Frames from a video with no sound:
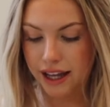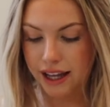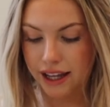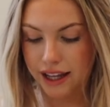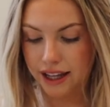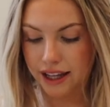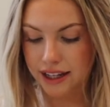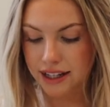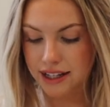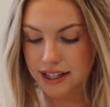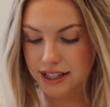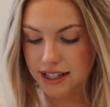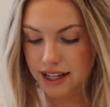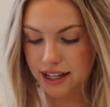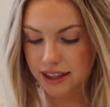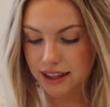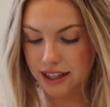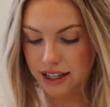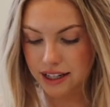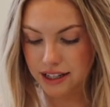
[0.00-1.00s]
And
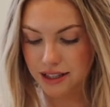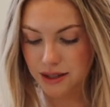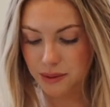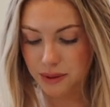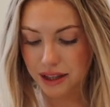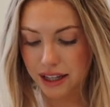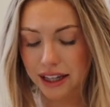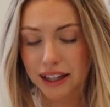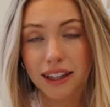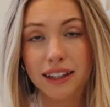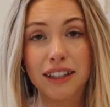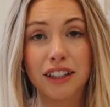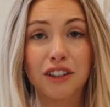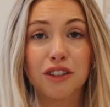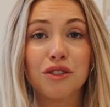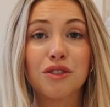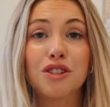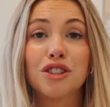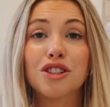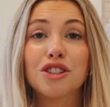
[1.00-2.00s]
this with like a
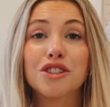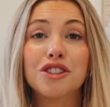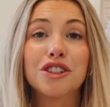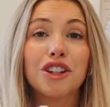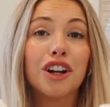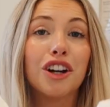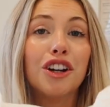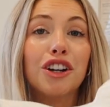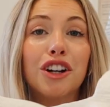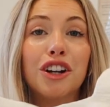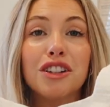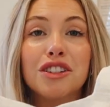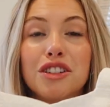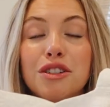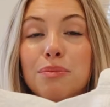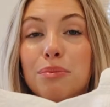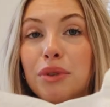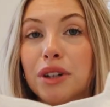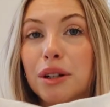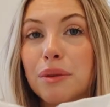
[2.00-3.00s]
little skirt on
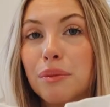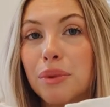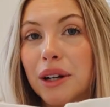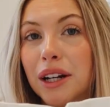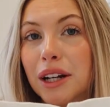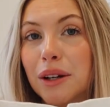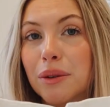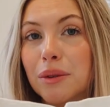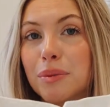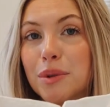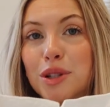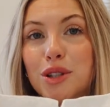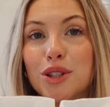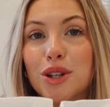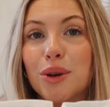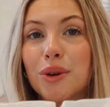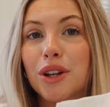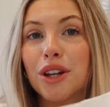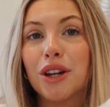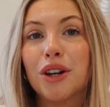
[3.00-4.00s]
spring break would be
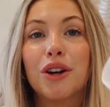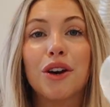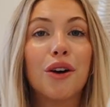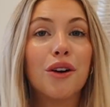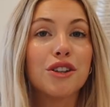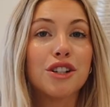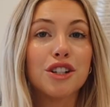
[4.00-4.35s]
so cute